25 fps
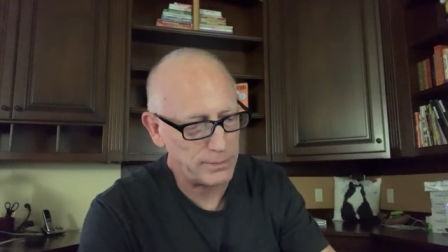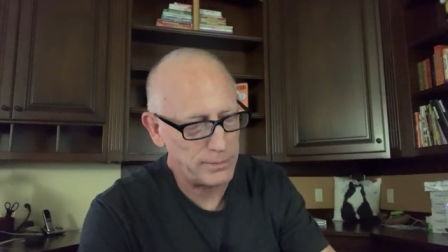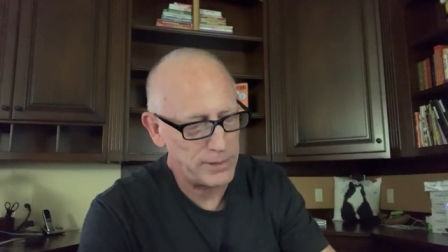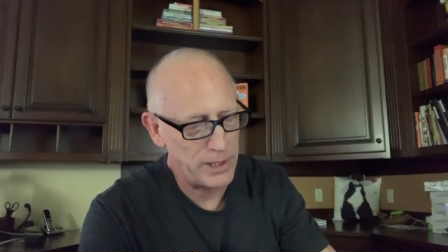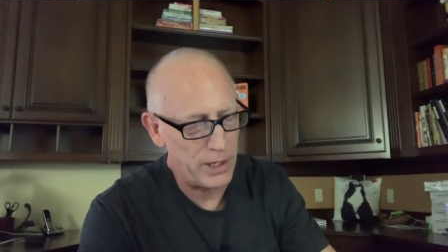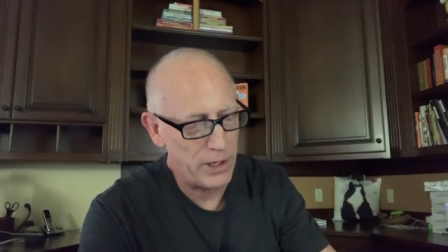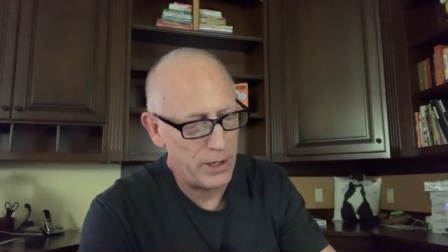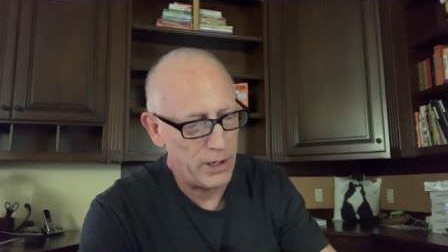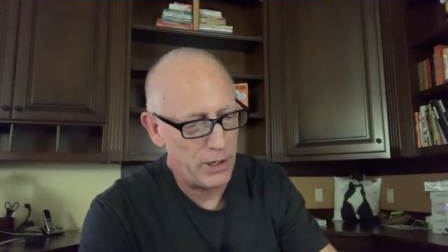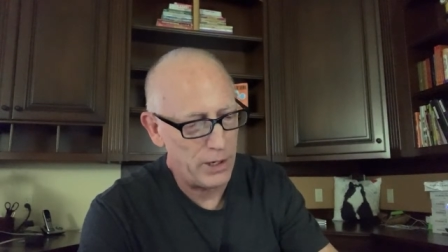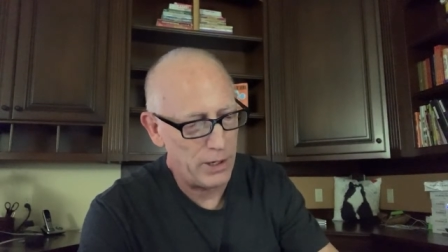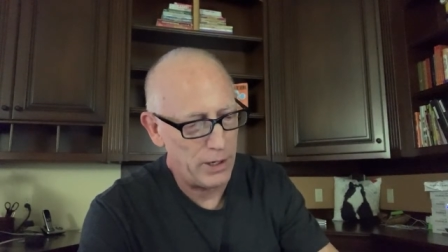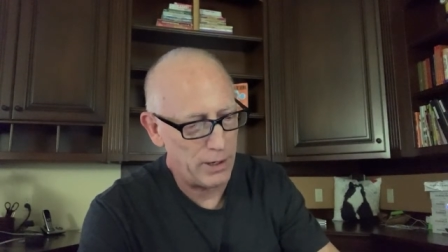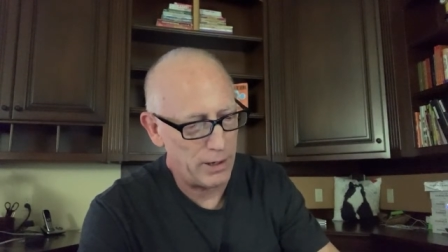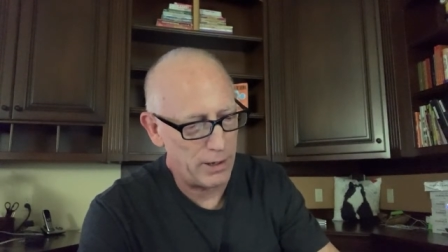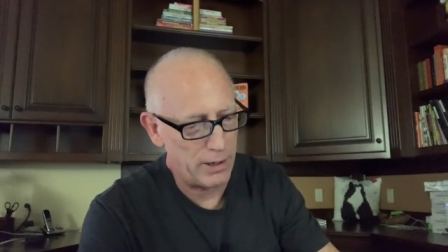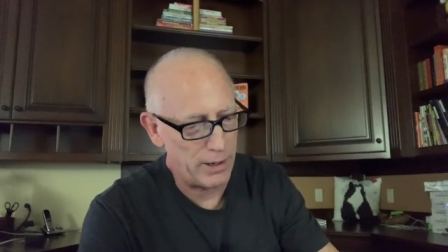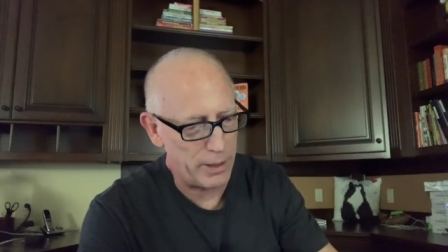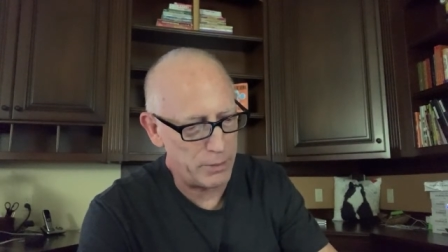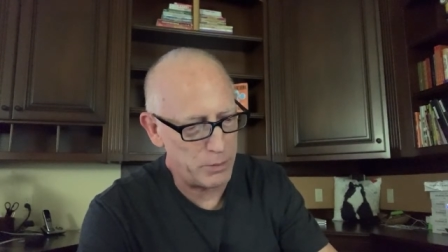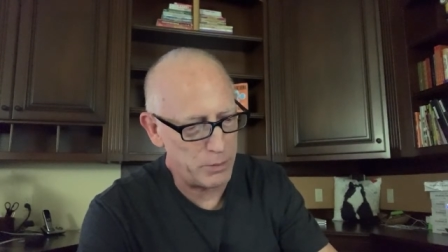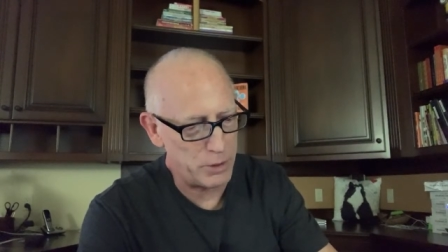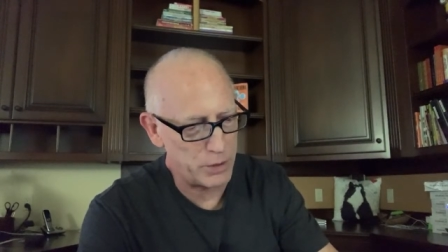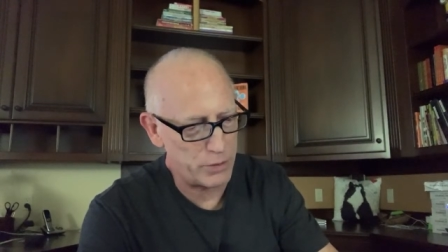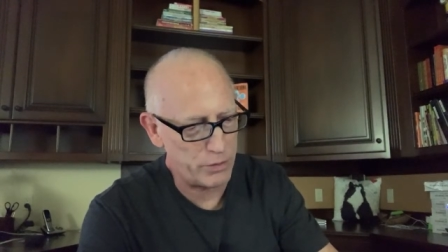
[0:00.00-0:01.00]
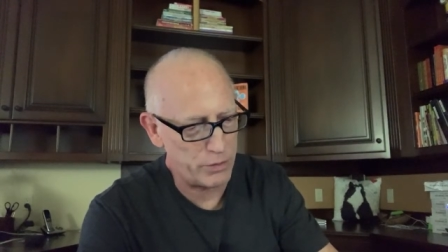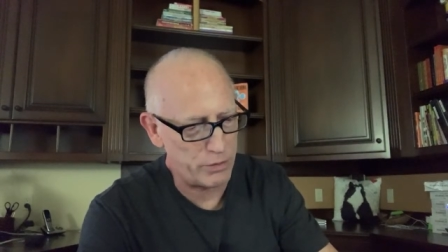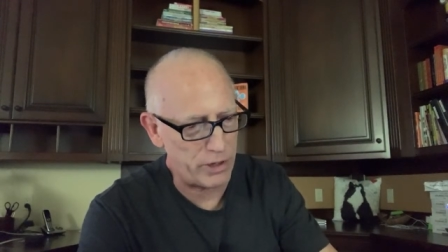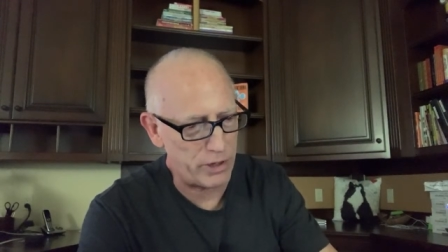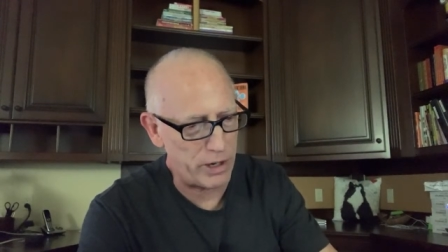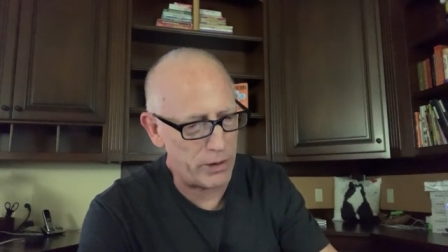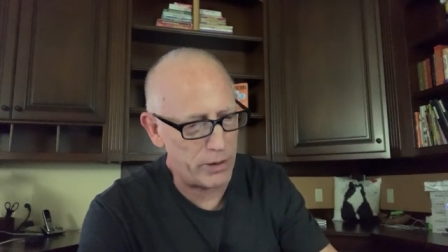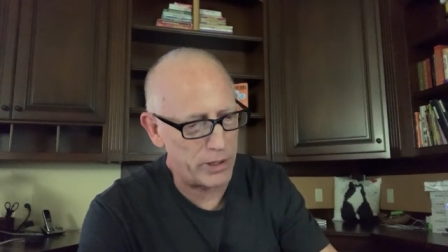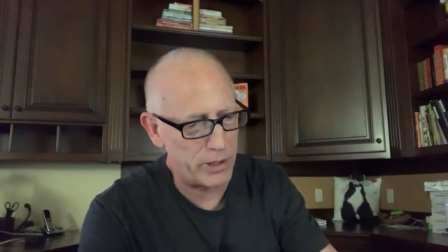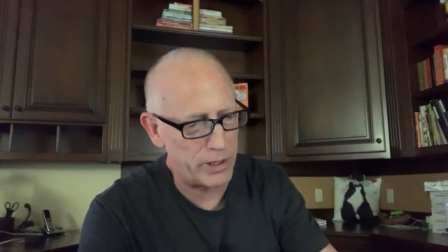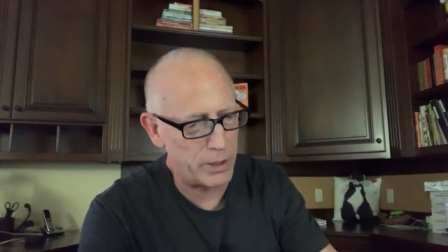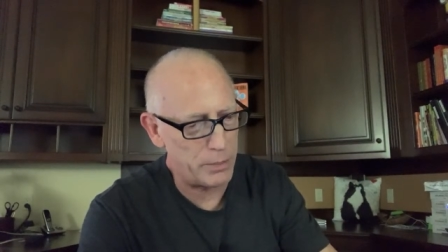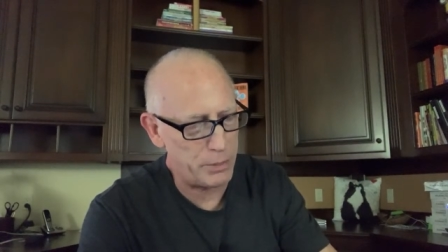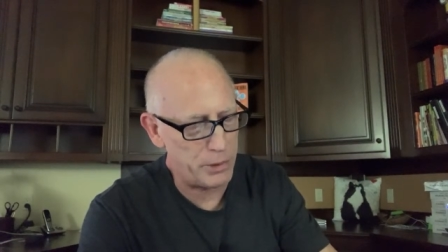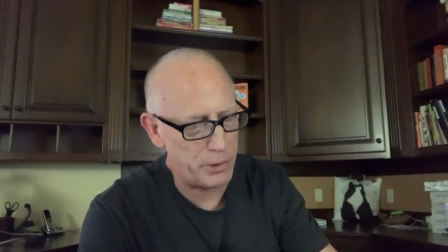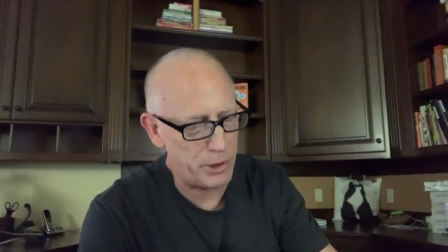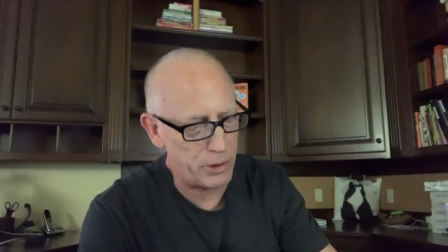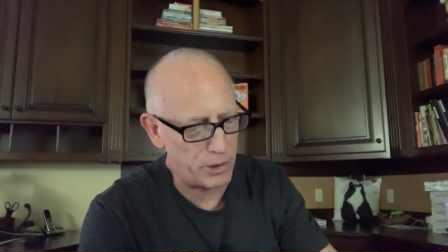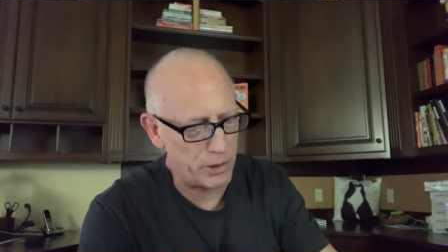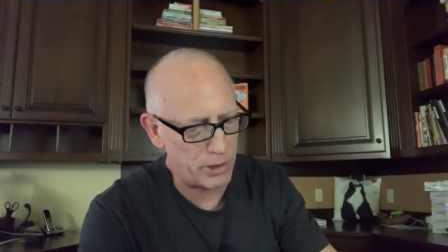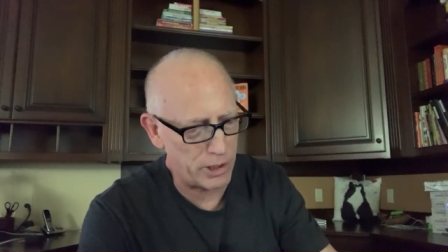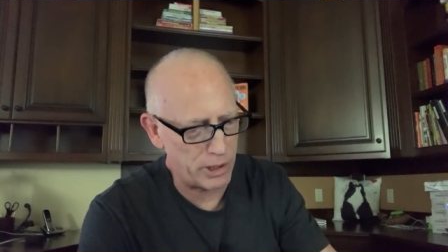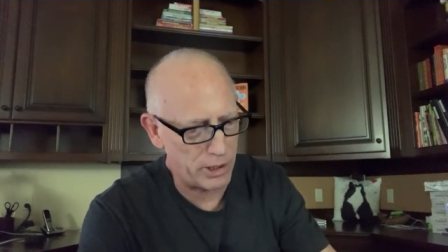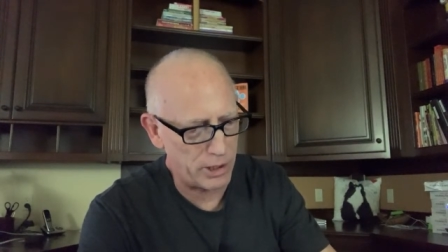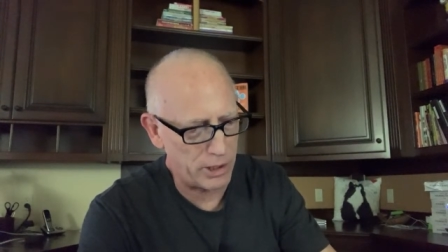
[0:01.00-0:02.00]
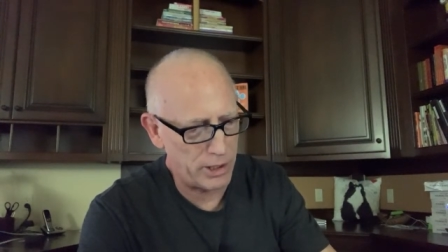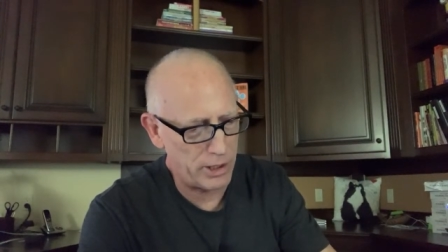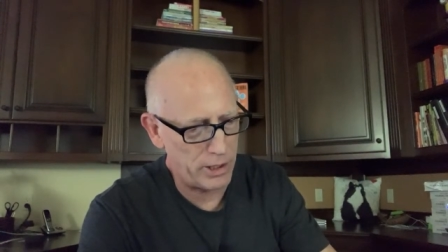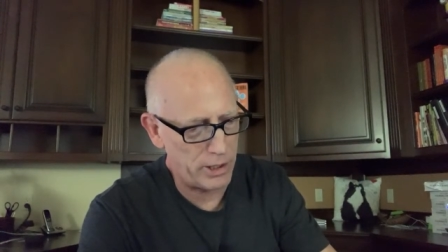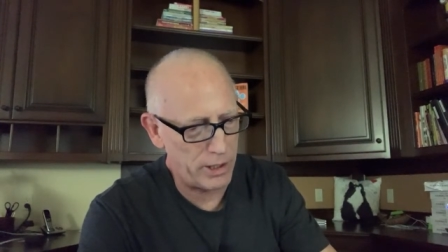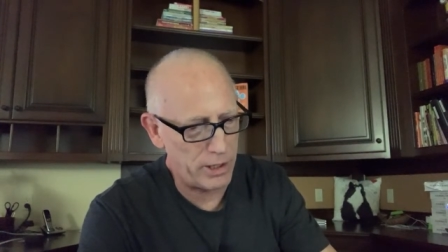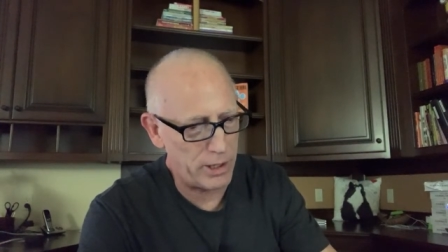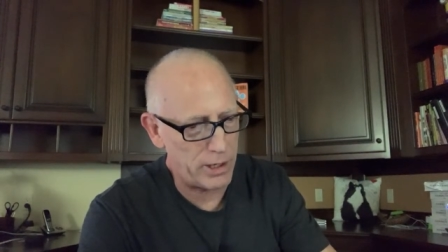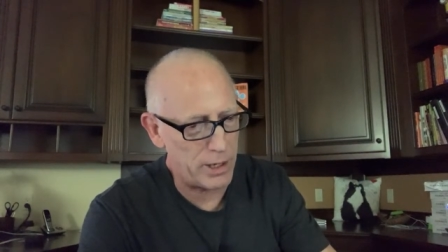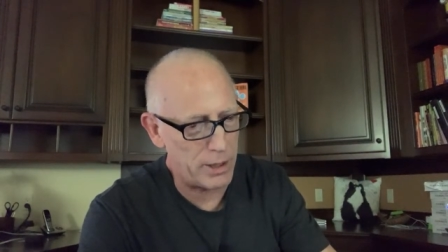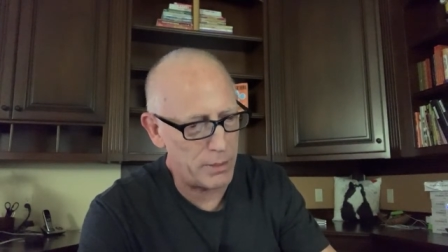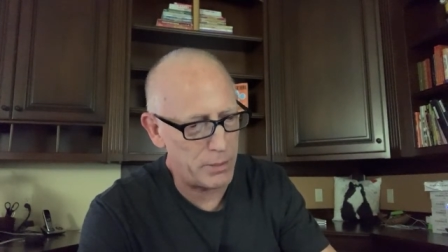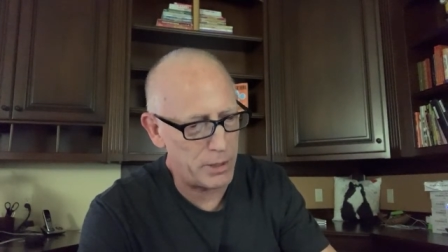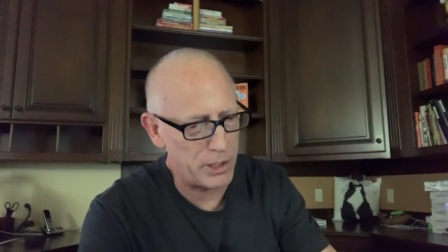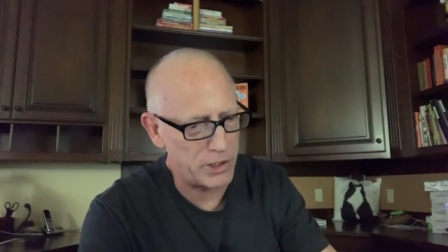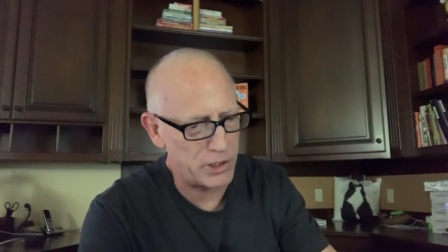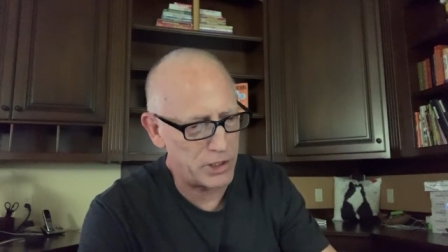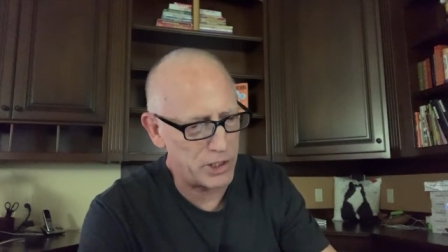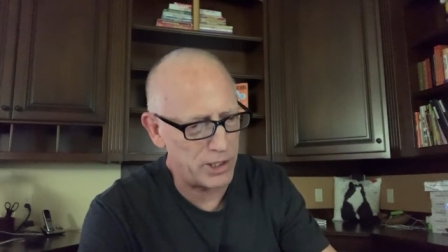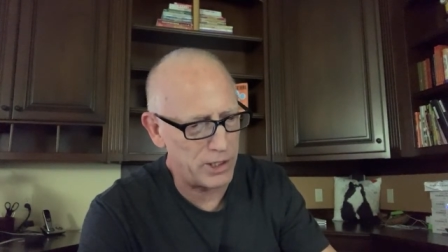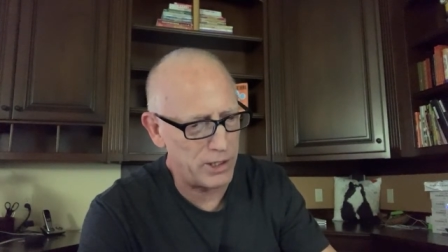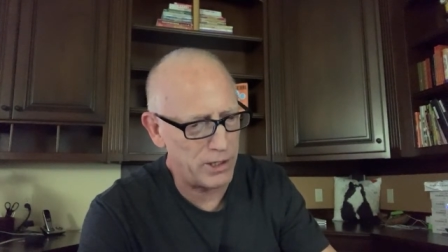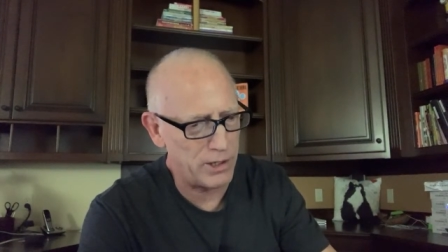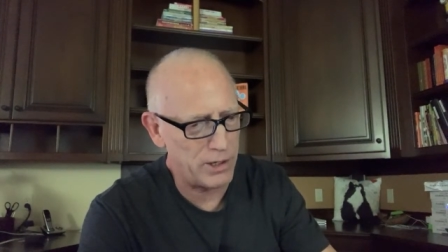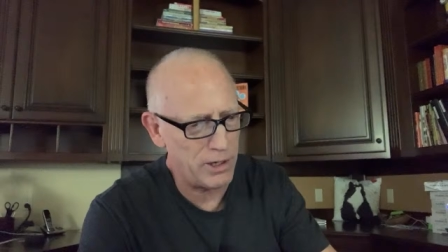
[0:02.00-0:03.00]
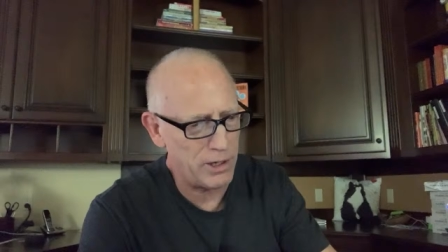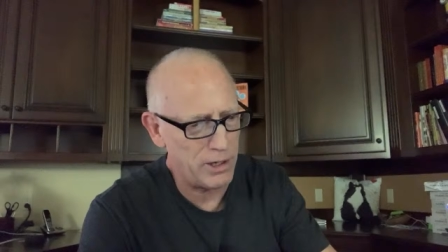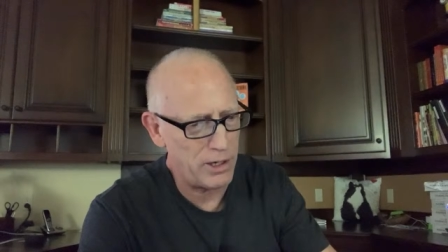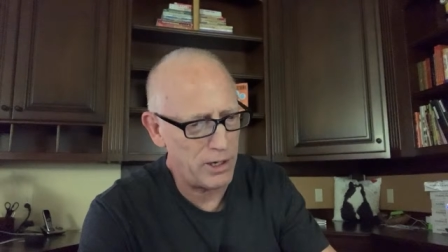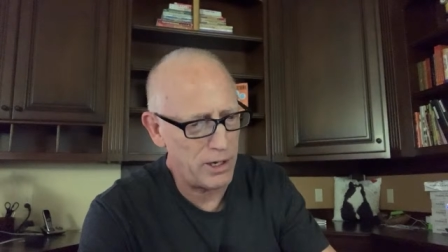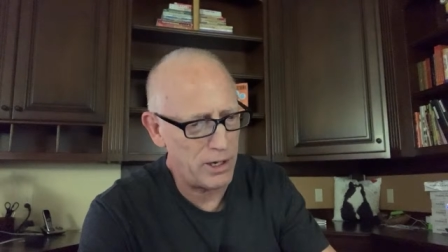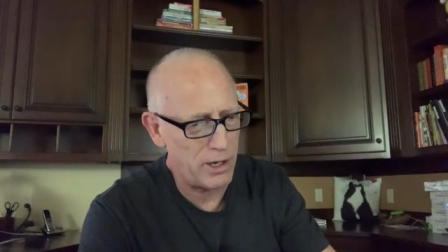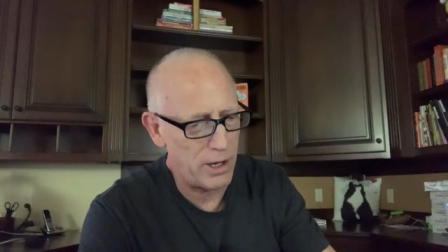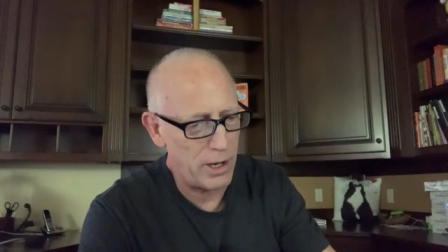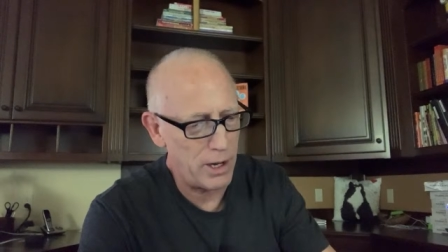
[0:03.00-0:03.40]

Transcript: All right, I'm just firing up your comments here